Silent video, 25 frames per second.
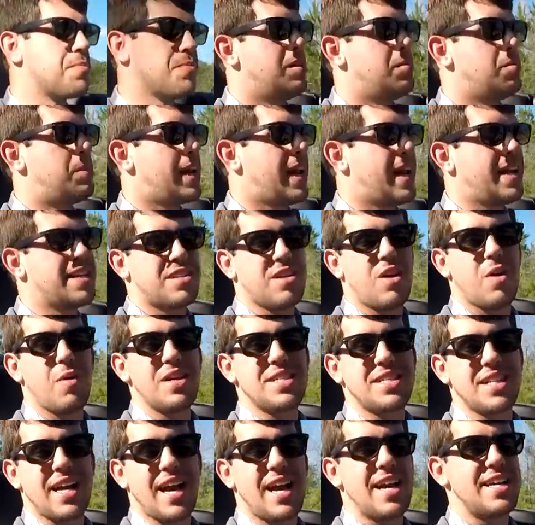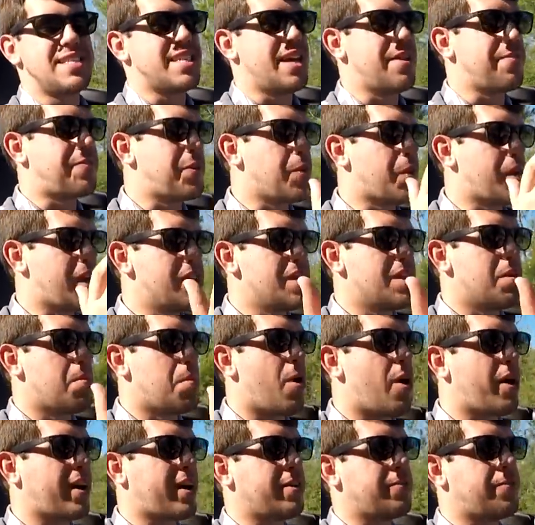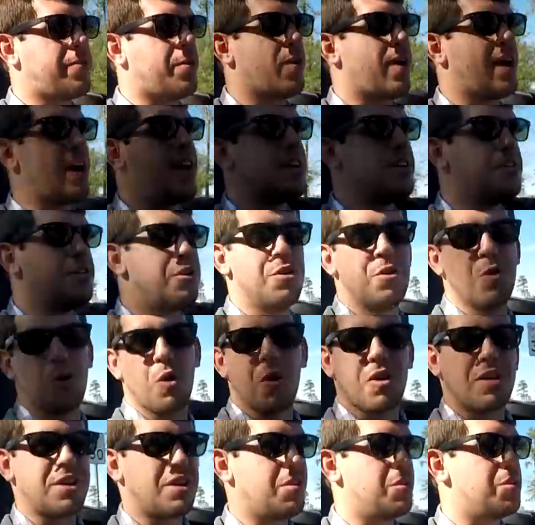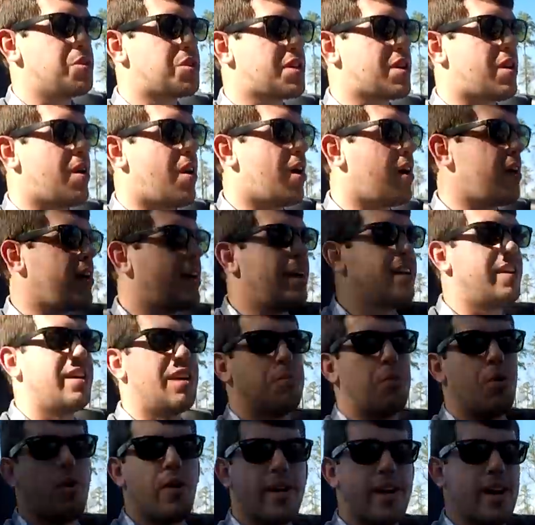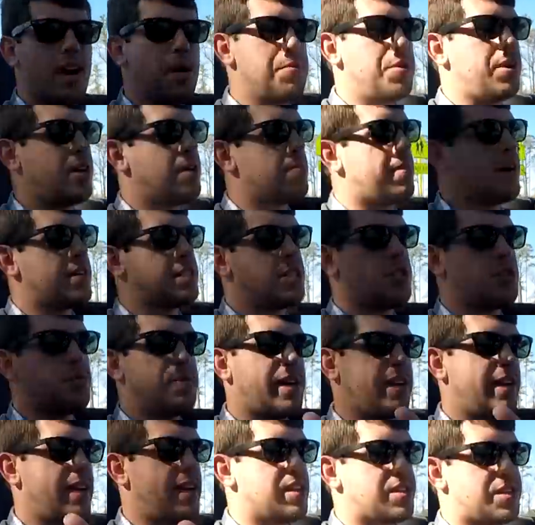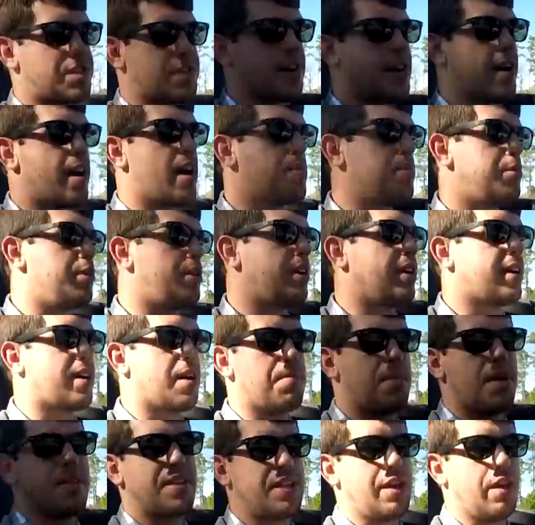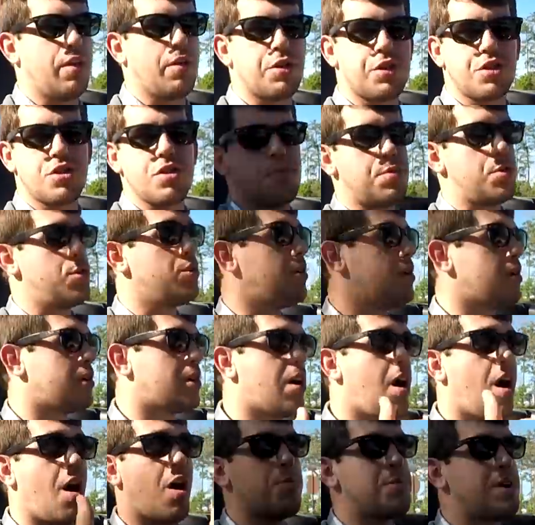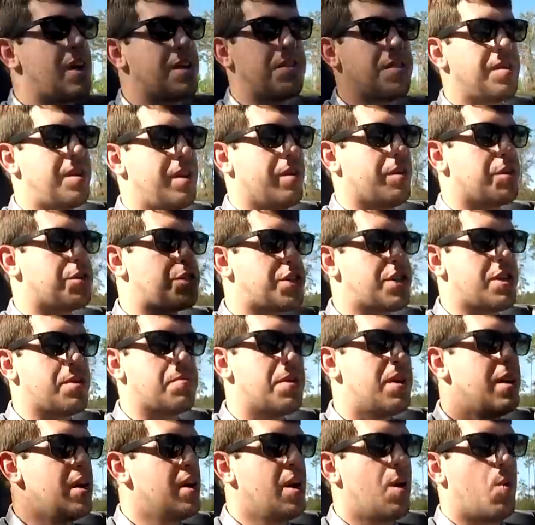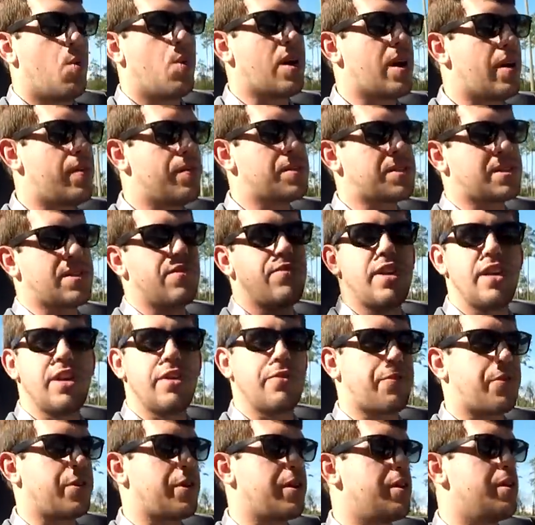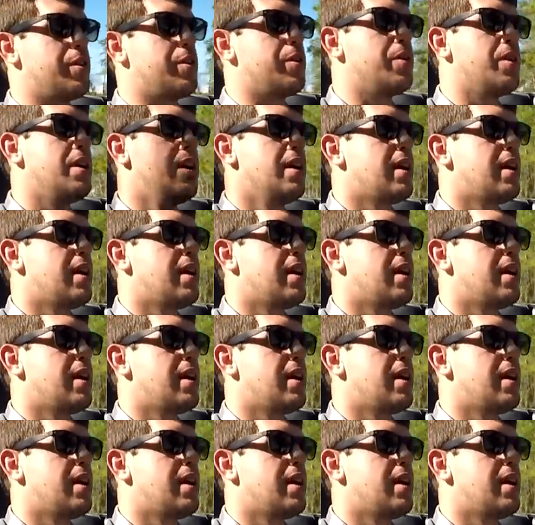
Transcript: But as always, guys, if you're in the market for a new or used car, hit your boy up. You can message me on Instagram. You can come by the dealership. You can call me at the dealership. Whatever's convenient for you.